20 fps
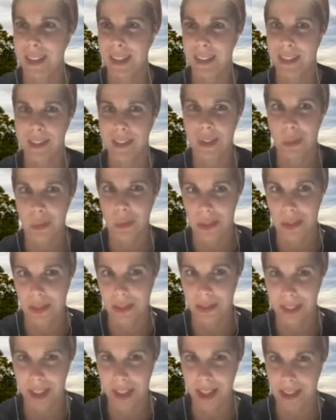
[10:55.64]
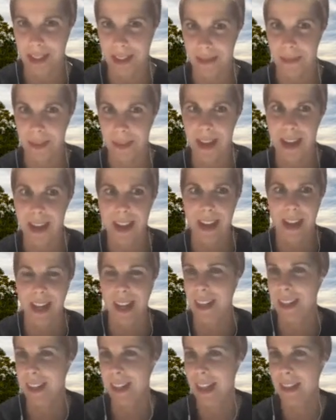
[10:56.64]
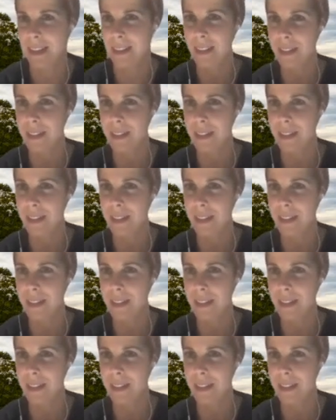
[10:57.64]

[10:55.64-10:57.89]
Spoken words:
the source of that? And again, this